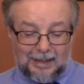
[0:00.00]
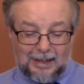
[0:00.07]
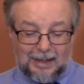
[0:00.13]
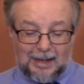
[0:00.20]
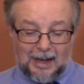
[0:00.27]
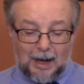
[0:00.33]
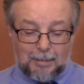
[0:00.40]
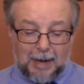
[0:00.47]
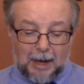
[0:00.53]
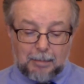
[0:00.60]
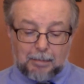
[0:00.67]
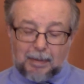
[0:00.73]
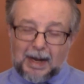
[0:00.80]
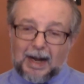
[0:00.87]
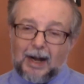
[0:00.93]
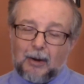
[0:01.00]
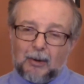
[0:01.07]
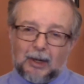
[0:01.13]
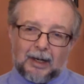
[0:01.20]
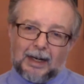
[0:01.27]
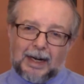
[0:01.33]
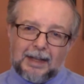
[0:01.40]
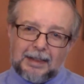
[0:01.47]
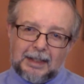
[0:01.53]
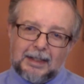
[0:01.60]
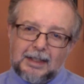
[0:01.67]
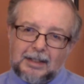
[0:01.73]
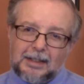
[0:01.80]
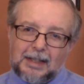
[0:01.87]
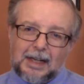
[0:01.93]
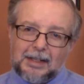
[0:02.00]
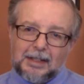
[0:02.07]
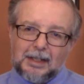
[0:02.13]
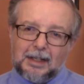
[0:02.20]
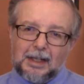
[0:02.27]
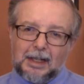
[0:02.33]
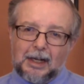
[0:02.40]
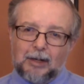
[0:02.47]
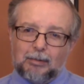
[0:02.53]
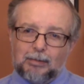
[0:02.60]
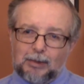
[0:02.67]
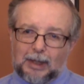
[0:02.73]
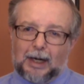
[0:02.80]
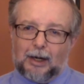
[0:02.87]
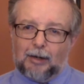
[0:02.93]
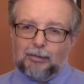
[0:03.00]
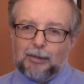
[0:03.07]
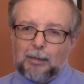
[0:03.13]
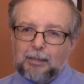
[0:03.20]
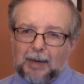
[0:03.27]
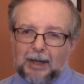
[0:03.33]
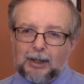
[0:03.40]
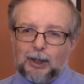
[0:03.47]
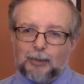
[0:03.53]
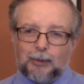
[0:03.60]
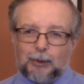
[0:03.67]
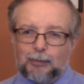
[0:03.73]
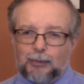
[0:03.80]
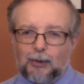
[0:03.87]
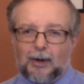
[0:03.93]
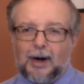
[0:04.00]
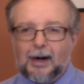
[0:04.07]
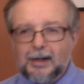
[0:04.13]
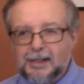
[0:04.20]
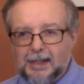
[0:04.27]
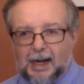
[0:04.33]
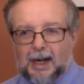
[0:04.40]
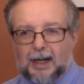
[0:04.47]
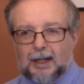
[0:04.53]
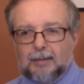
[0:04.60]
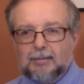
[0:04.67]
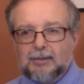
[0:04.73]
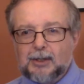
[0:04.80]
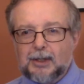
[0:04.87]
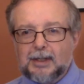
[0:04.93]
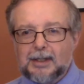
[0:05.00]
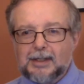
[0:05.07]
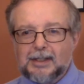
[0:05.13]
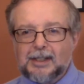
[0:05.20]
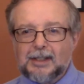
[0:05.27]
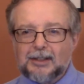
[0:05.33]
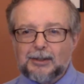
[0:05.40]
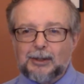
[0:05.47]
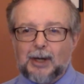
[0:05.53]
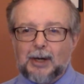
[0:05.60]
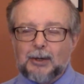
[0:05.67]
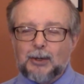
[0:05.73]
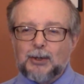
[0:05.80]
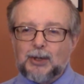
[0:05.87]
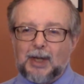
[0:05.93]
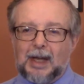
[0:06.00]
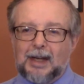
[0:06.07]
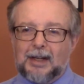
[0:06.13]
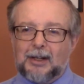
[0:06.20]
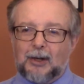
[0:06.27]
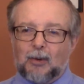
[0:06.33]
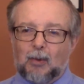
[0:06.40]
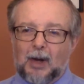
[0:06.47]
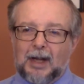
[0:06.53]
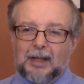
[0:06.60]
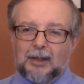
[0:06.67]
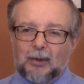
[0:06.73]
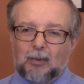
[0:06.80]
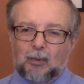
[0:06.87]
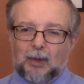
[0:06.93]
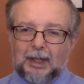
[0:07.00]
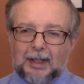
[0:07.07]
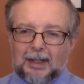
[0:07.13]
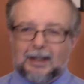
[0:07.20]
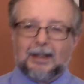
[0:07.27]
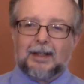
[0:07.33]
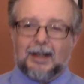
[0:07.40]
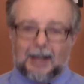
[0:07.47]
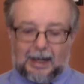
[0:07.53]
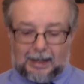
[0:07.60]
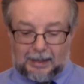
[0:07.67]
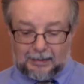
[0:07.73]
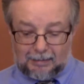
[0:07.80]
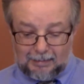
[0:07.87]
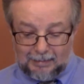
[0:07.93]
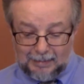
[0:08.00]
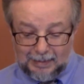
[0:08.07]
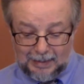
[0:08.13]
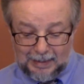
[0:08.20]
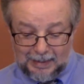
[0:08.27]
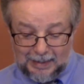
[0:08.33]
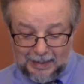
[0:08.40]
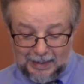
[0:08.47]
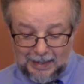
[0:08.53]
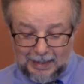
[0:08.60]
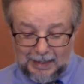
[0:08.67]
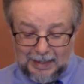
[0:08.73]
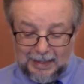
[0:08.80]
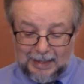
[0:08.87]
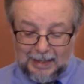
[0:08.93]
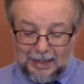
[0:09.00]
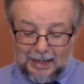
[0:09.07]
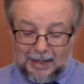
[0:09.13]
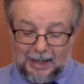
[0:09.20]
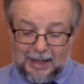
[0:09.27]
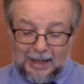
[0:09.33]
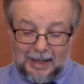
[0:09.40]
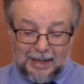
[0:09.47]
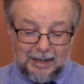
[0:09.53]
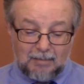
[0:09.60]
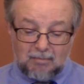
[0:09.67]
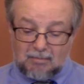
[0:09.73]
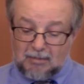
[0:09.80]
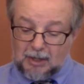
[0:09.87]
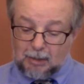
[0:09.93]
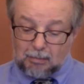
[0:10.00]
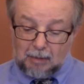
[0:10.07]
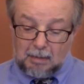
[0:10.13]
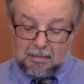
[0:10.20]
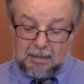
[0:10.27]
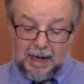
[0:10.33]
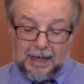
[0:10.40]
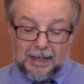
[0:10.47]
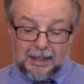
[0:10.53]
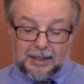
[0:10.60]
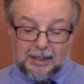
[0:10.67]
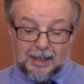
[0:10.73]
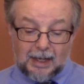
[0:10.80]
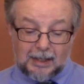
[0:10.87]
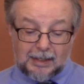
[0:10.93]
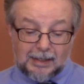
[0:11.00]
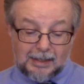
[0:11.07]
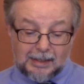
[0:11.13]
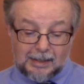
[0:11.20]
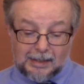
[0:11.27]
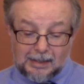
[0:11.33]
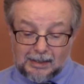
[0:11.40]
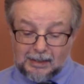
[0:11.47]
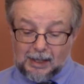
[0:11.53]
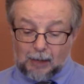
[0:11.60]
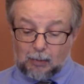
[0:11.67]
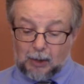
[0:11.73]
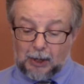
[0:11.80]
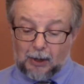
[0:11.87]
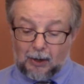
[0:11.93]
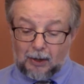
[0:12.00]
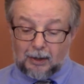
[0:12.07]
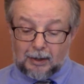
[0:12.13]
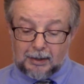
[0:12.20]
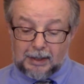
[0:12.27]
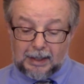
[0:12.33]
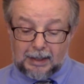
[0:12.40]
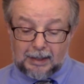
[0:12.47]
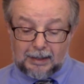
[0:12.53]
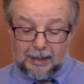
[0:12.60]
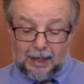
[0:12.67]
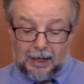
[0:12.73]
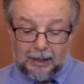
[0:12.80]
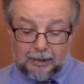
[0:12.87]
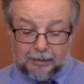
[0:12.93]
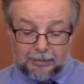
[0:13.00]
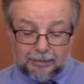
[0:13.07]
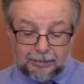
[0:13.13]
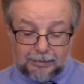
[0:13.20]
about power and the necessity of love, a parable for our times, to understand in a way that we can get it. It reminds us that we all need love,